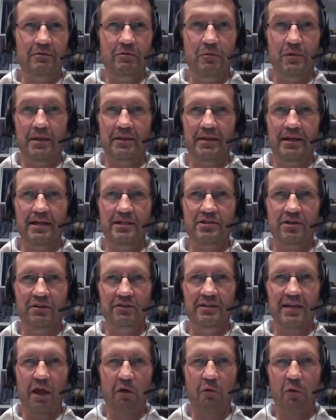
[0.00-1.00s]
with us
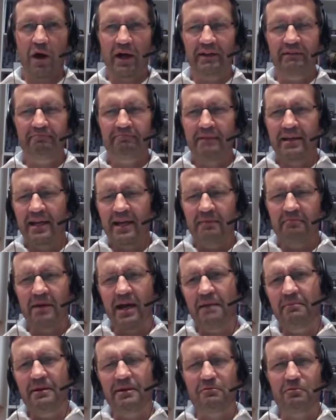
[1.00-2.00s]
on day 1, and
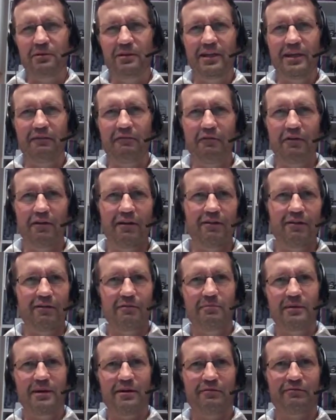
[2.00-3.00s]
maybe it will give you a
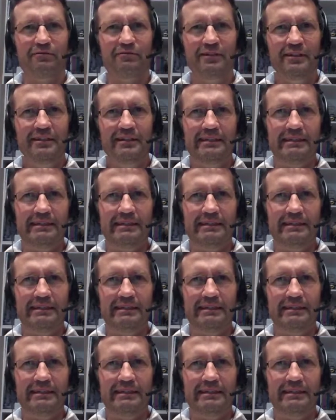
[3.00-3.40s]
little bit of